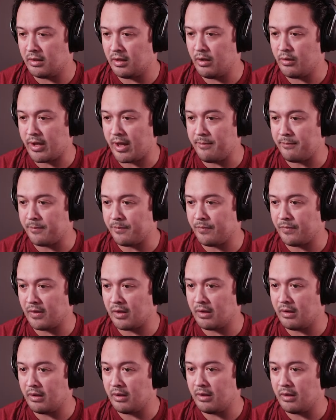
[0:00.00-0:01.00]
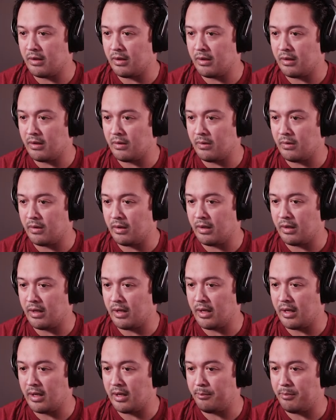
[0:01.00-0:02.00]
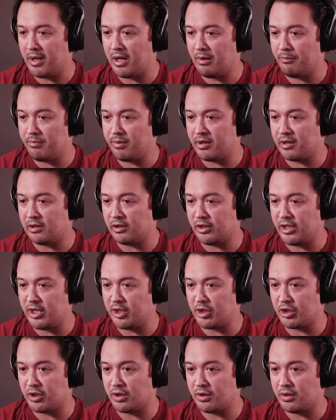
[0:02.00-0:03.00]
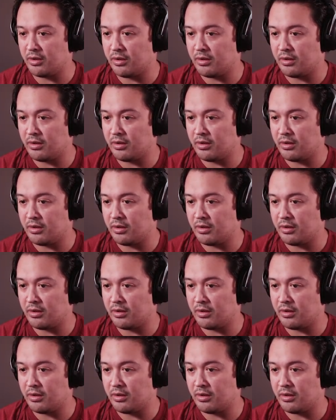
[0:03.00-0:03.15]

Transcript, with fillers: Okay. Uh, pump cleaner.